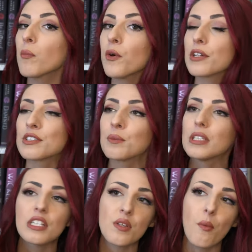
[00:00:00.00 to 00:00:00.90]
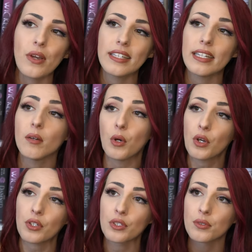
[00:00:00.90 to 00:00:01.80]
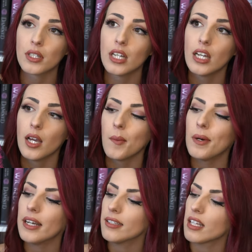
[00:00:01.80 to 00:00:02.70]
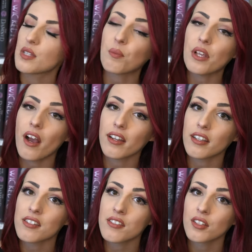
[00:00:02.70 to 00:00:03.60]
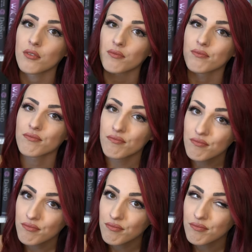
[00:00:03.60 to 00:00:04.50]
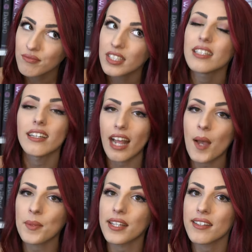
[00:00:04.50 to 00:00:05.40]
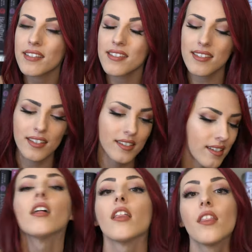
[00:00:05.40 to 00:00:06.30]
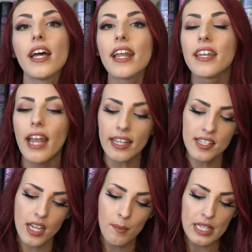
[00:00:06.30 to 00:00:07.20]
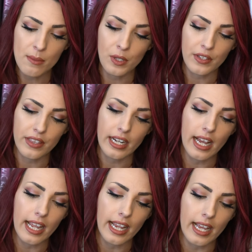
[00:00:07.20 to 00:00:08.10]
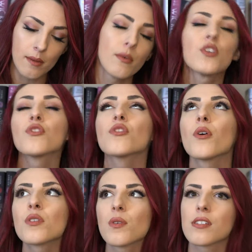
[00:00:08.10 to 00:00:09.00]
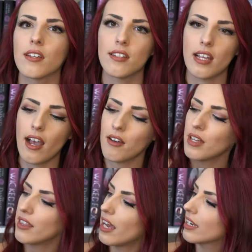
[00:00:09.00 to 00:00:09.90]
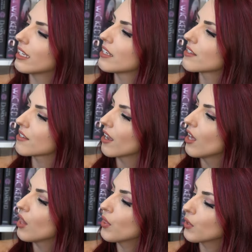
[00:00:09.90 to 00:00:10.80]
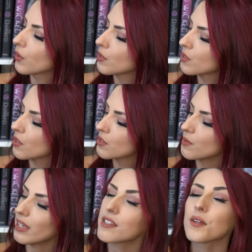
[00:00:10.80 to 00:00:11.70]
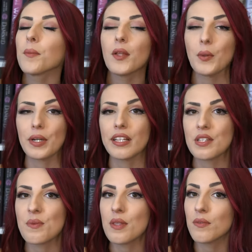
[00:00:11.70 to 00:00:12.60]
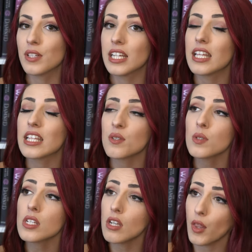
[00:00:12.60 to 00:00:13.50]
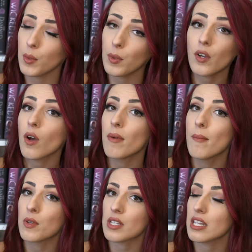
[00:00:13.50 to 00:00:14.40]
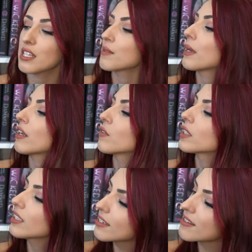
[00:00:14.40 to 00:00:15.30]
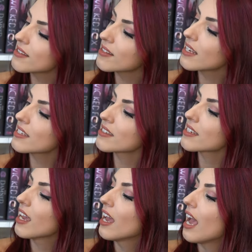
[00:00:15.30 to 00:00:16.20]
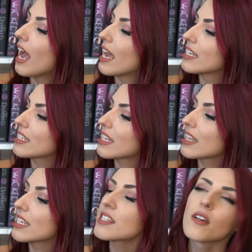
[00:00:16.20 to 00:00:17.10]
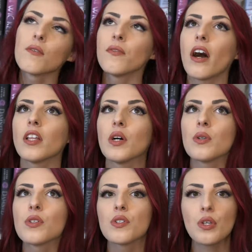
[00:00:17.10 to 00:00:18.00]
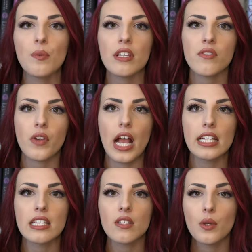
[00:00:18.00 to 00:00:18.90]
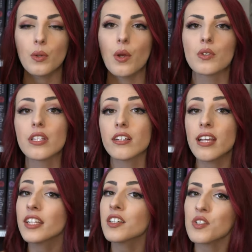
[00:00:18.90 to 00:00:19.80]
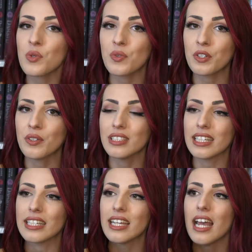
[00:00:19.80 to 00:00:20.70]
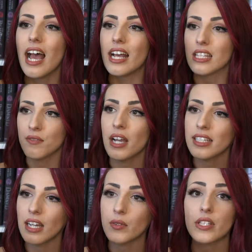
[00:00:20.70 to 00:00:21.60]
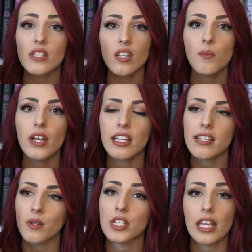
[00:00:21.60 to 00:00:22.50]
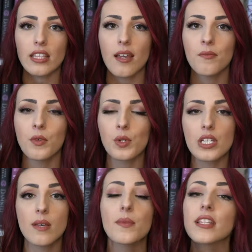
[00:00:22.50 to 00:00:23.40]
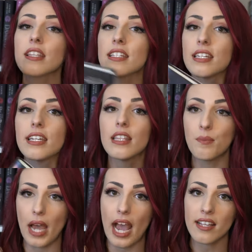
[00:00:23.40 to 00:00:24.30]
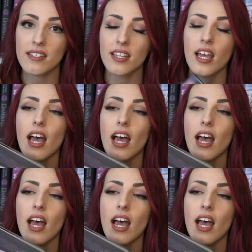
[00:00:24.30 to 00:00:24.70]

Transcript: a book to be disappointed in a book. But let's be honest, it happens. Then next up is a book that I am so, so excited to have, and that is The Girls Are All So Nice Here by Laurie Elizabeth Flynn. This was another book on my most anticipated releases list, and this follows two best friends who go to their 10 year school reunion and they find out that someone is out to get them for something that they did in the past.